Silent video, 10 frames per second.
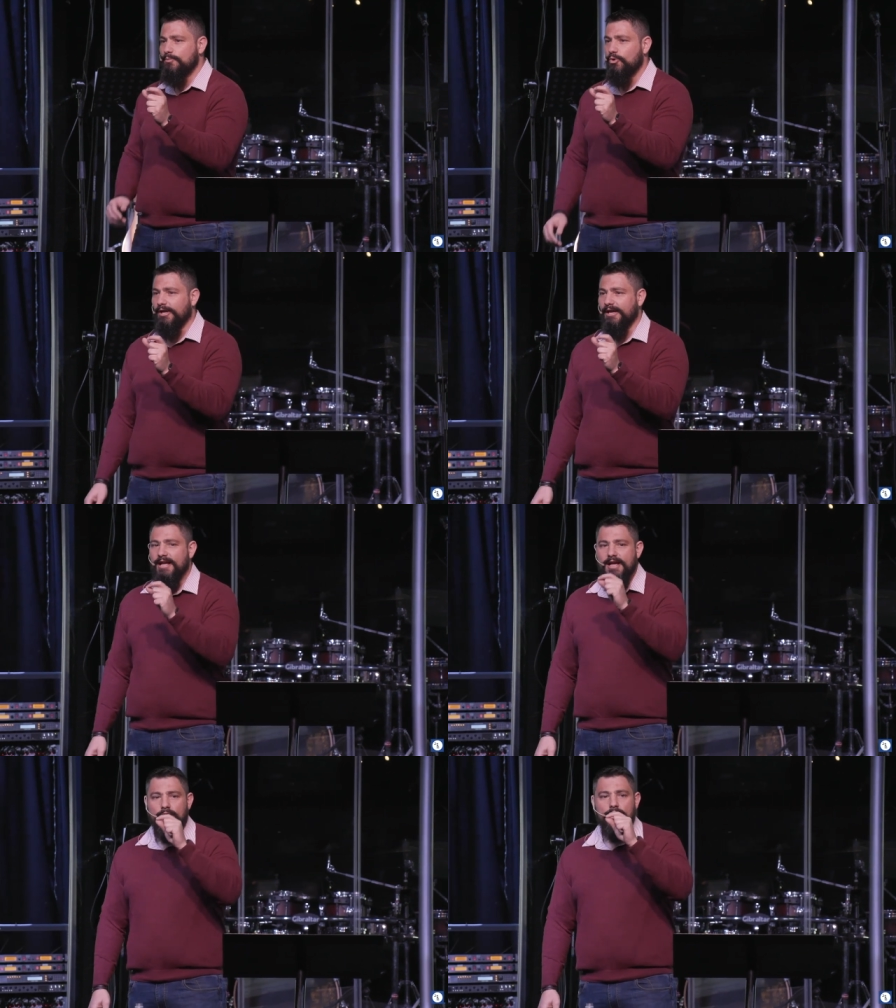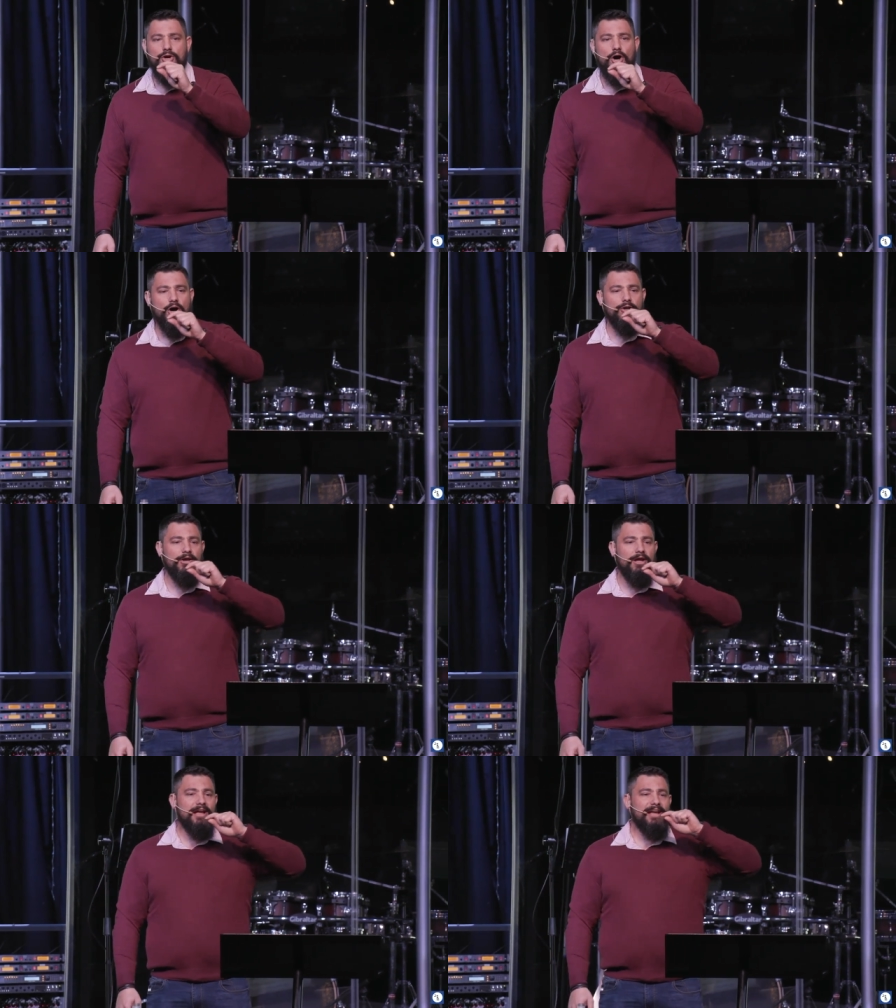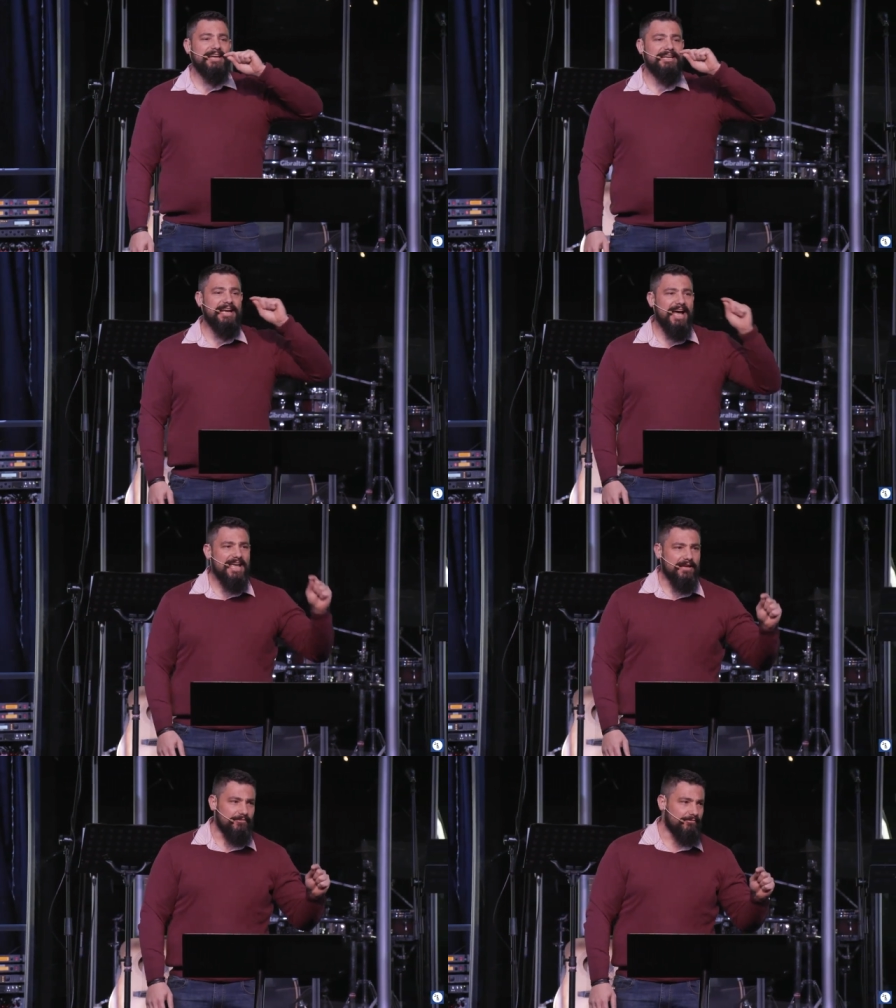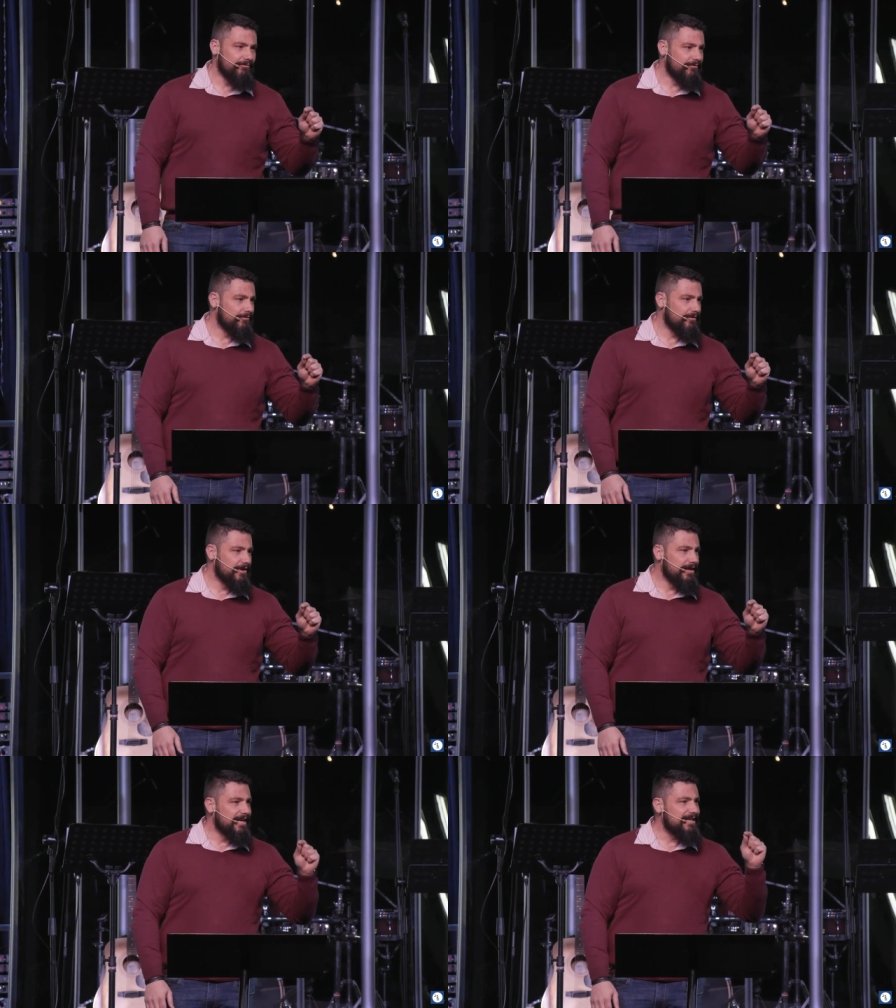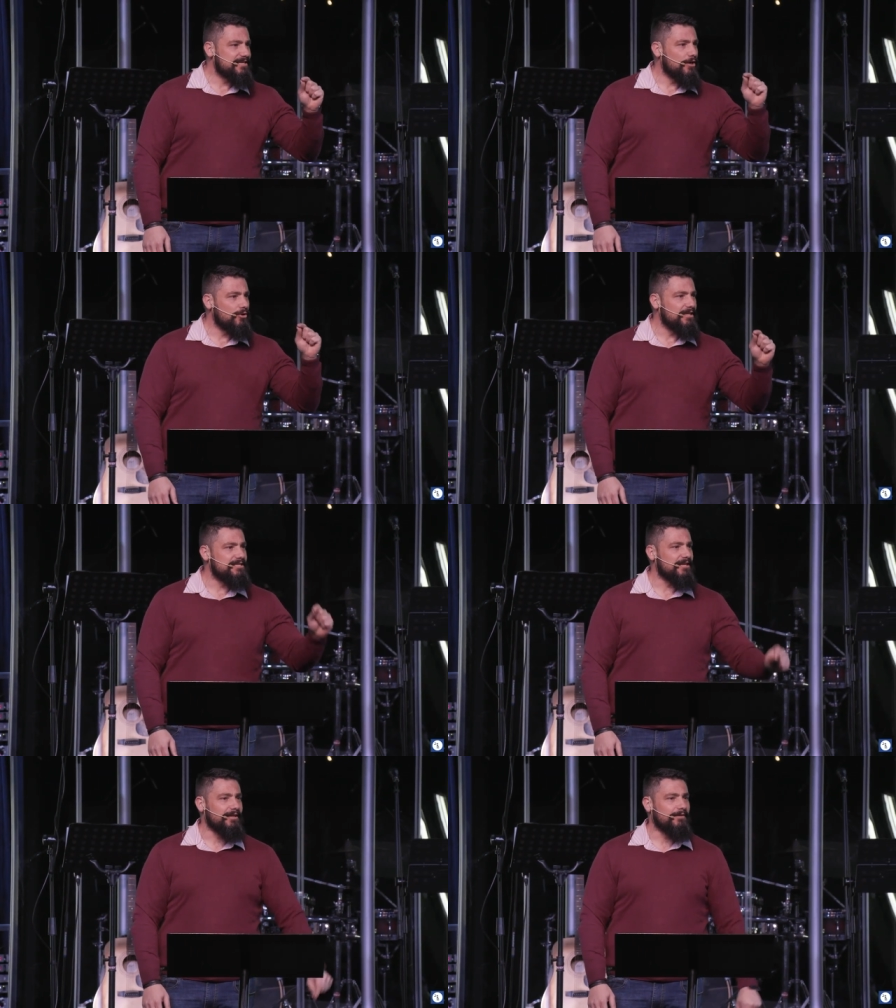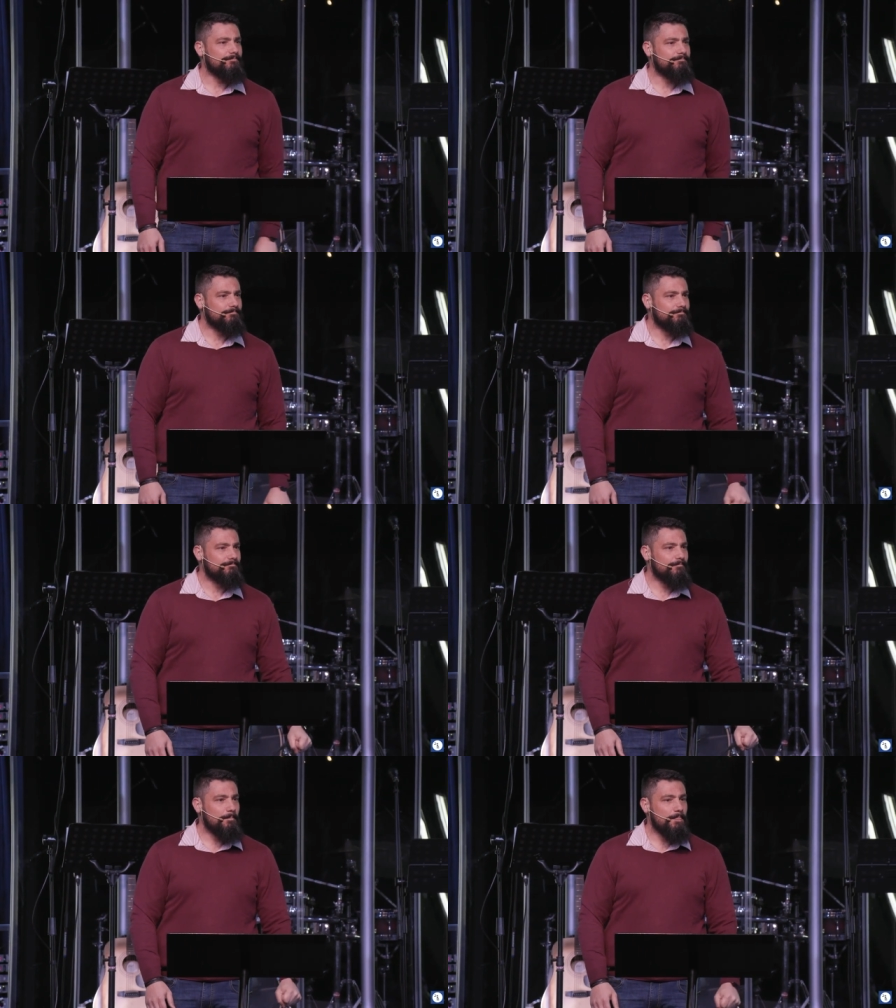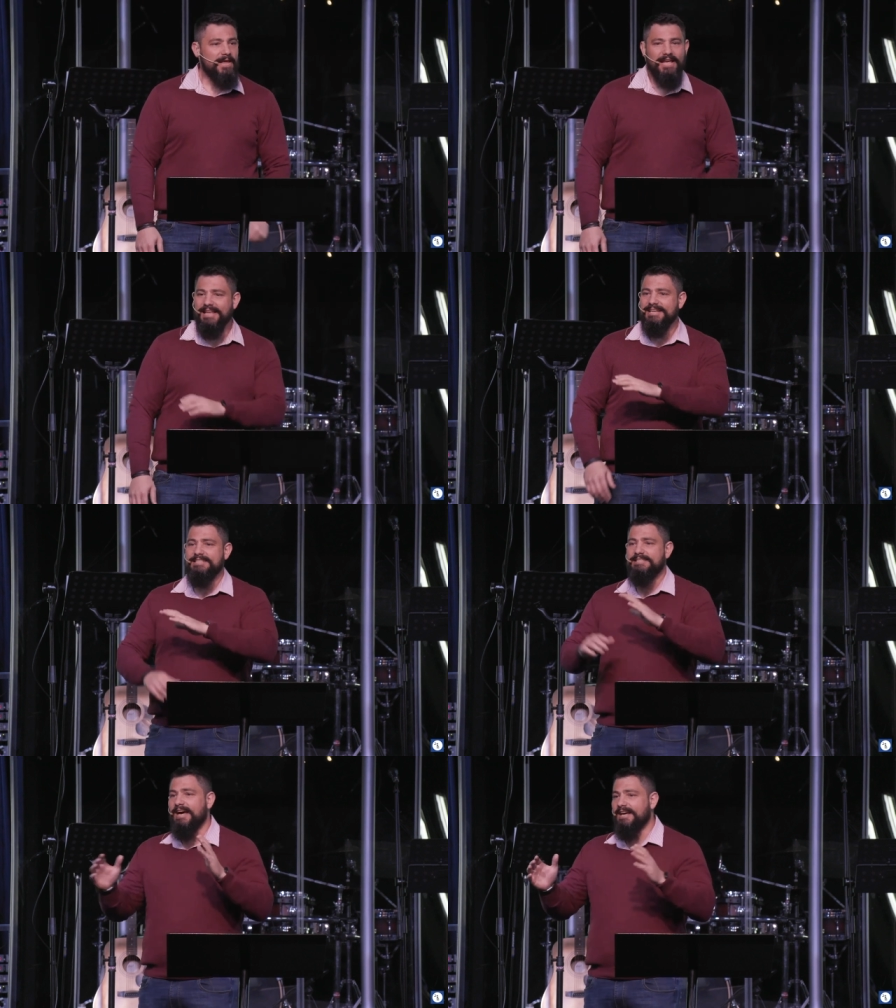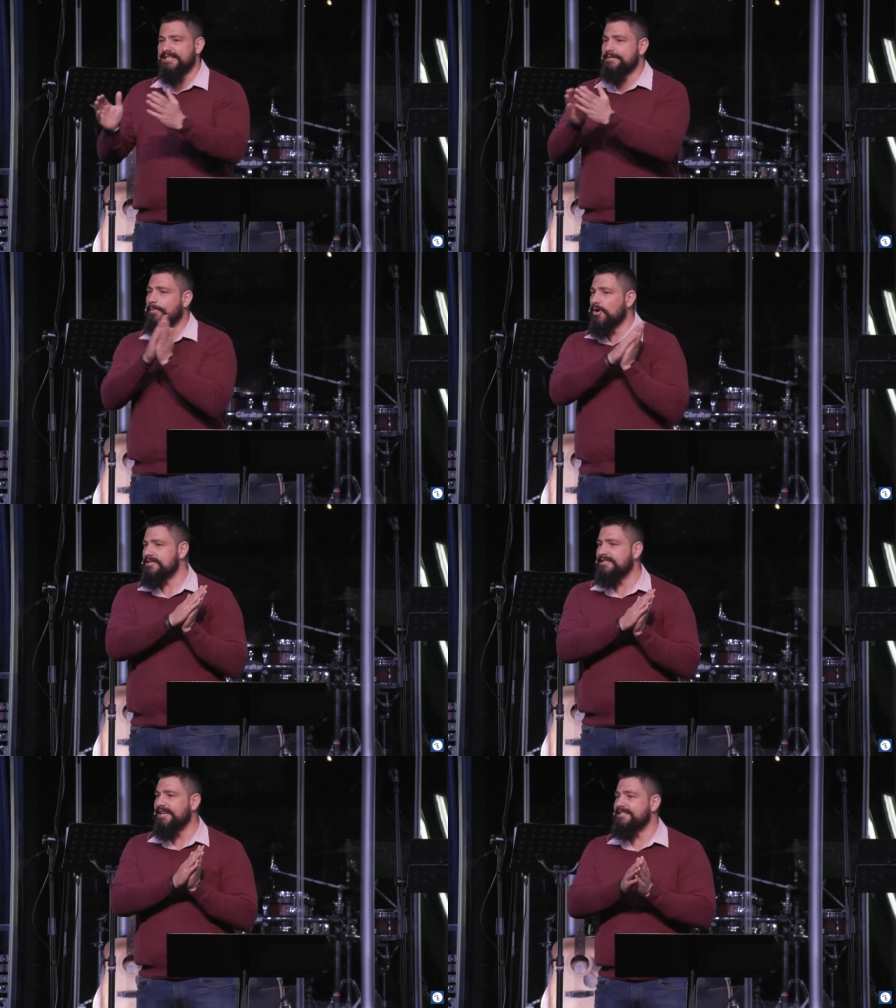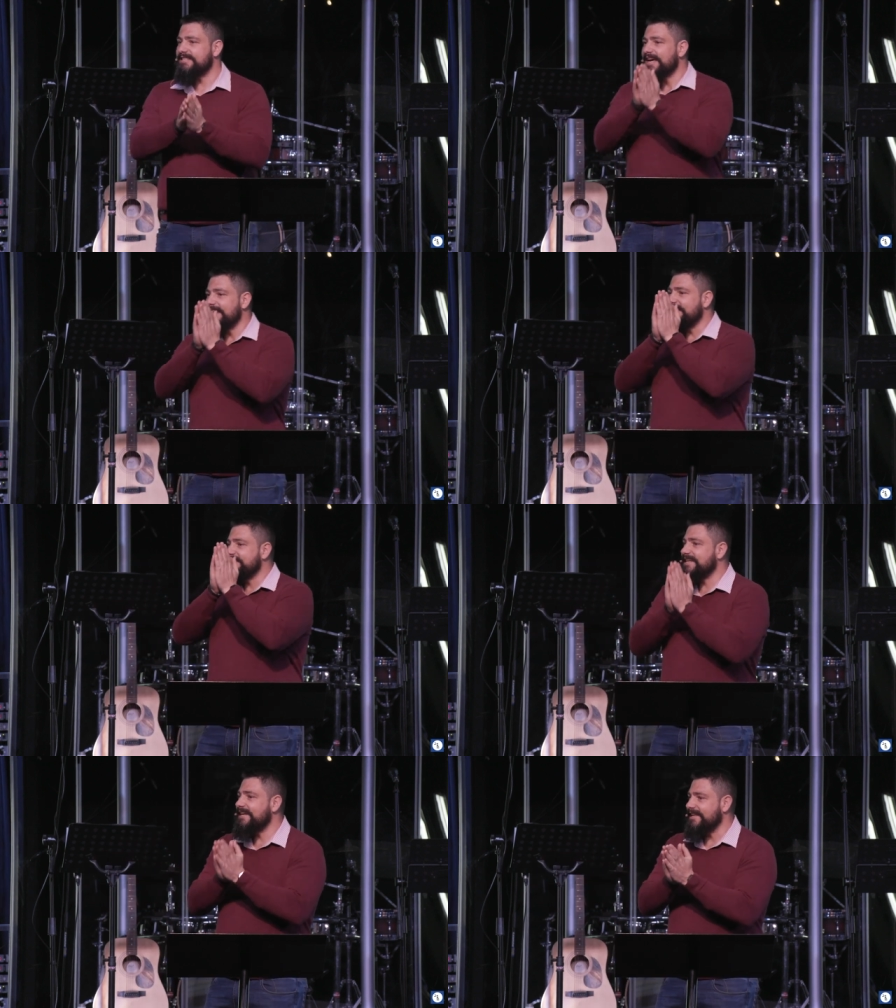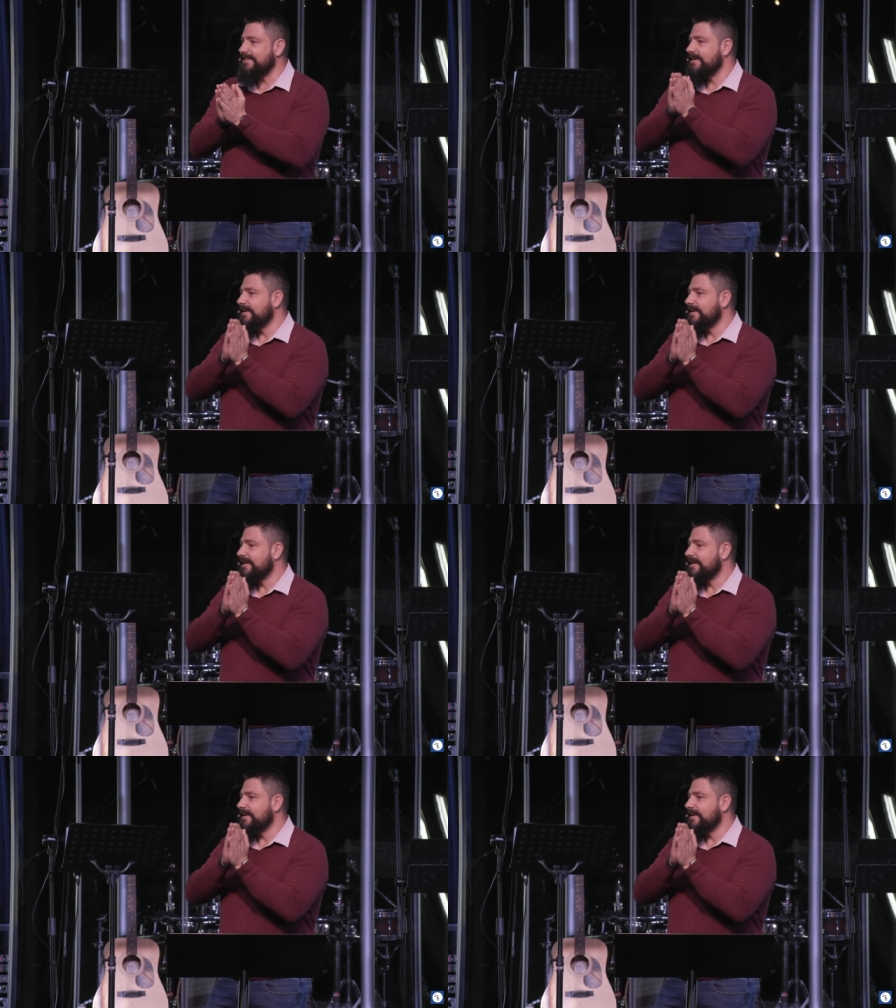morning God gave his only son. It is done, it's past tense. He did it,